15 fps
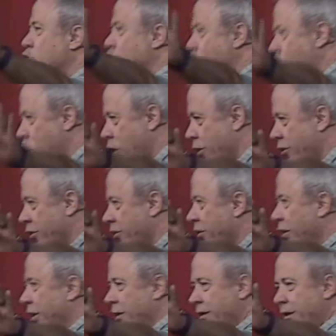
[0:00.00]
corner,
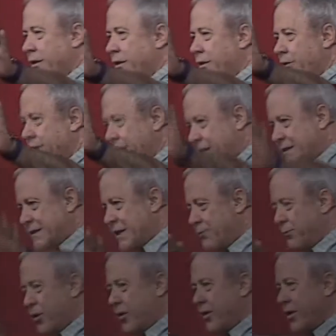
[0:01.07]
you know, in a temple